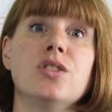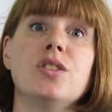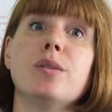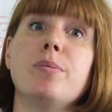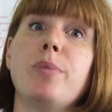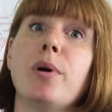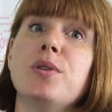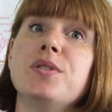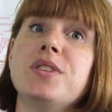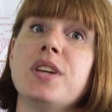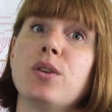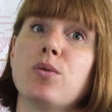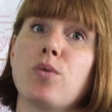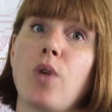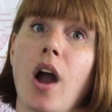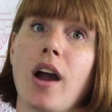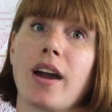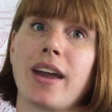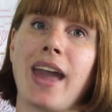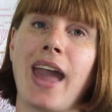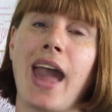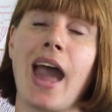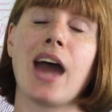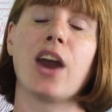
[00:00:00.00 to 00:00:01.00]
Supposing
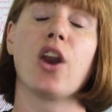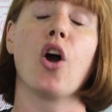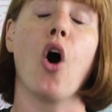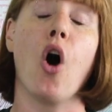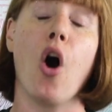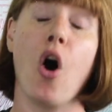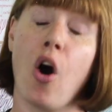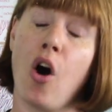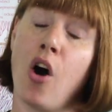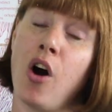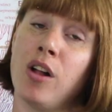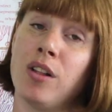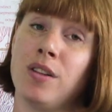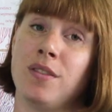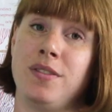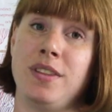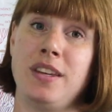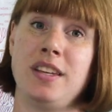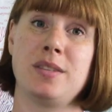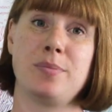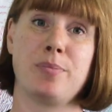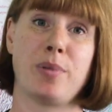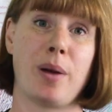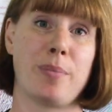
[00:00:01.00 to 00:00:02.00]
Rocket had all of
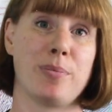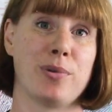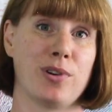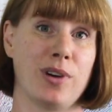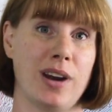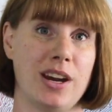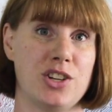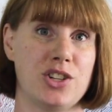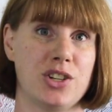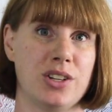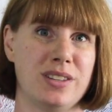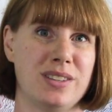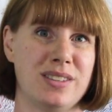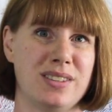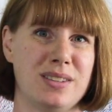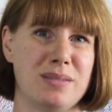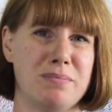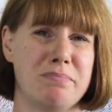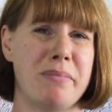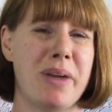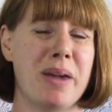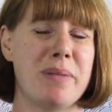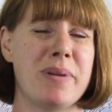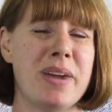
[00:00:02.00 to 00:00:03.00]
these
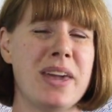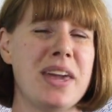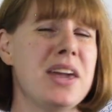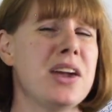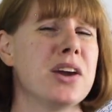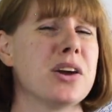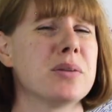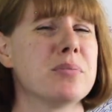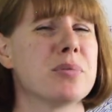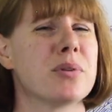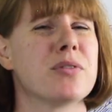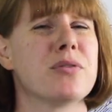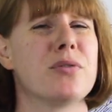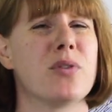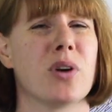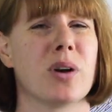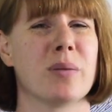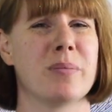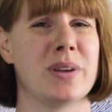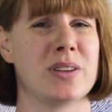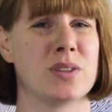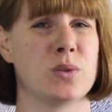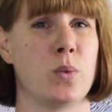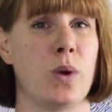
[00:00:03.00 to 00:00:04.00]
preparations, maybe he could
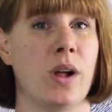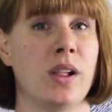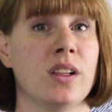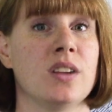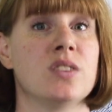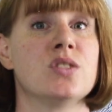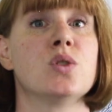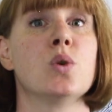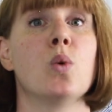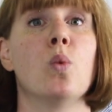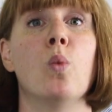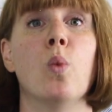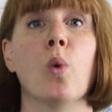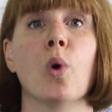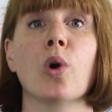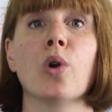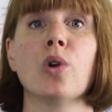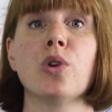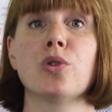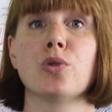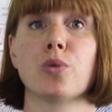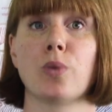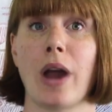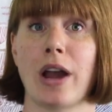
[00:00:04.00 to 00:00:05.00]
perform as well as the
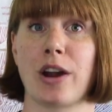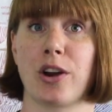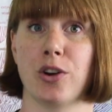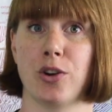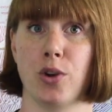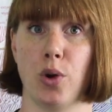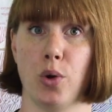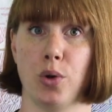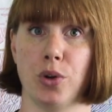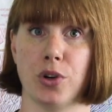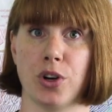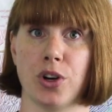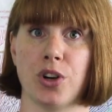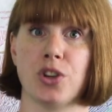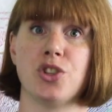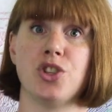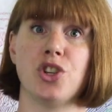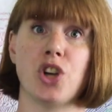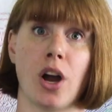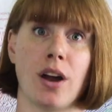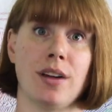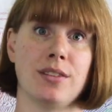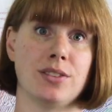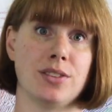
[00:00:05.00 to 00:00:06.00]
world record holder,
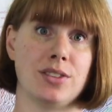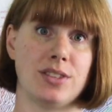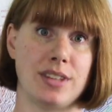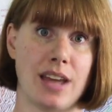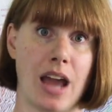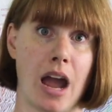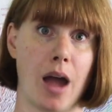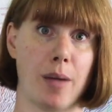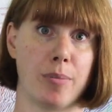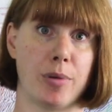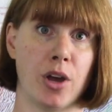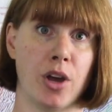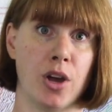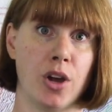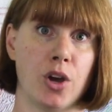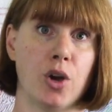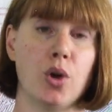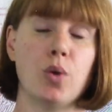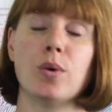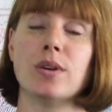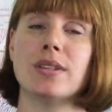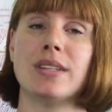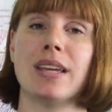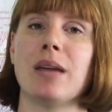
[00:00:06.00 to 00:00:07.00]
John Stapp,
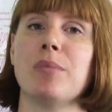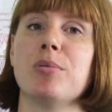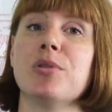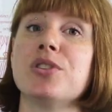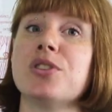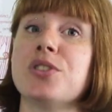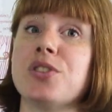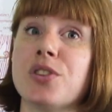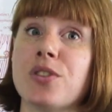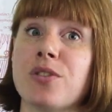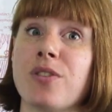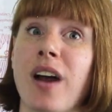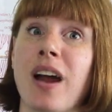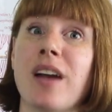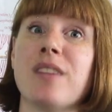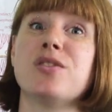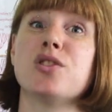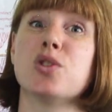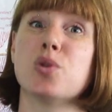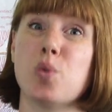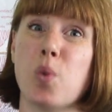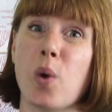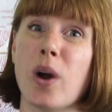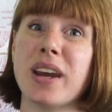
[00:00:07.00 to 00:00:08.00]
who was able to
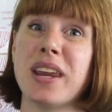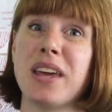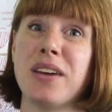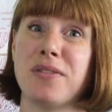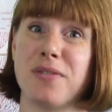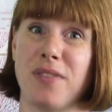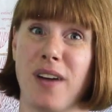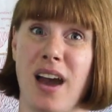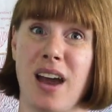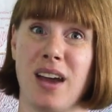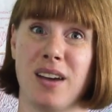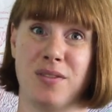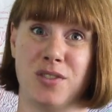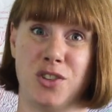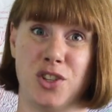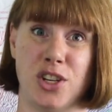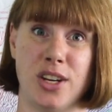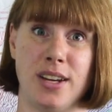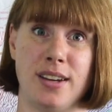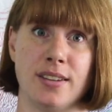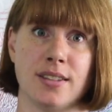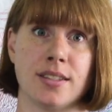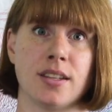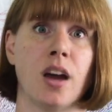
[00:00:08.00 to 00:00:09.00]
survive twenty-five
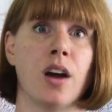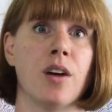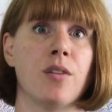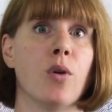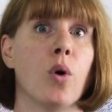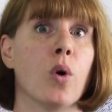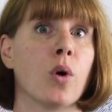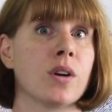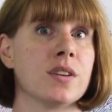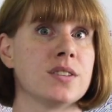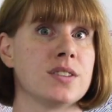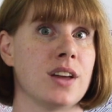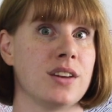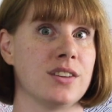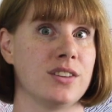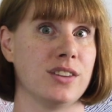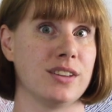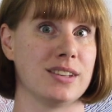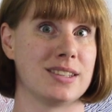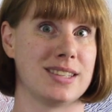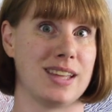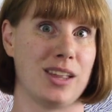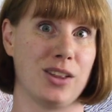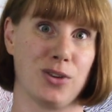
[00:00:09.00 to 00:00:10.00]
G's of
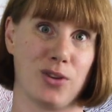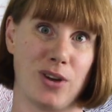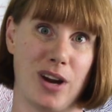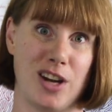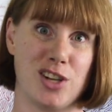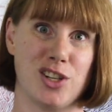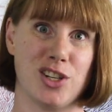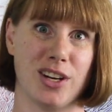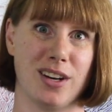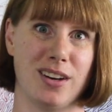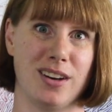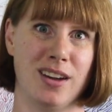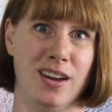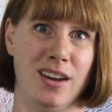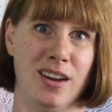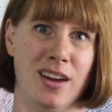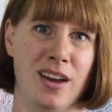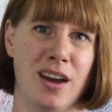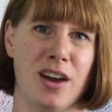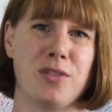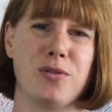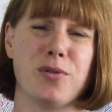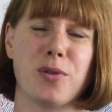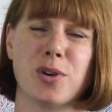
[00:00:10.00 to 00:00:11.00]
horizontal acceleration.
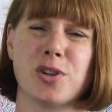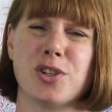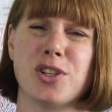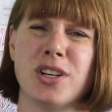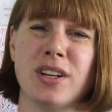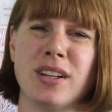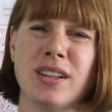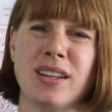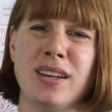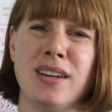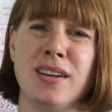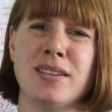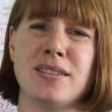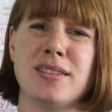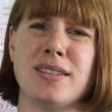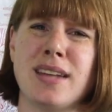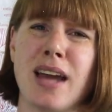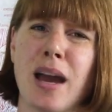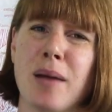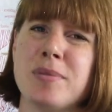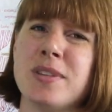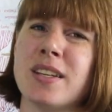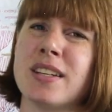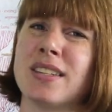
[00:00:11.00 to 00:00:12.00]
Unfortunately,
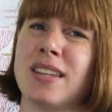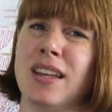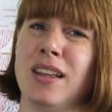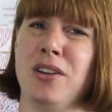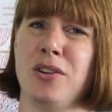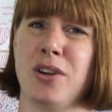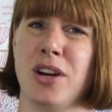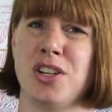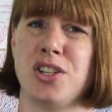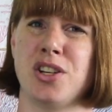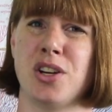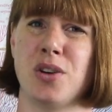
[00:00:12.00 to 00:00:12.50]
Stapp's acceleration